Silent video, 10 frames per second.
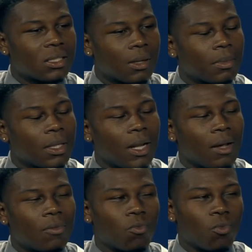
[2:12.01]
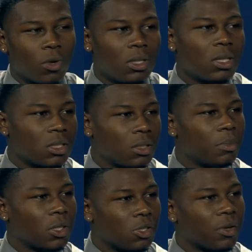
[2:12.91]
something that really needs to
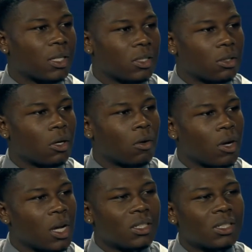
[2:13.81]
be addressed, you know,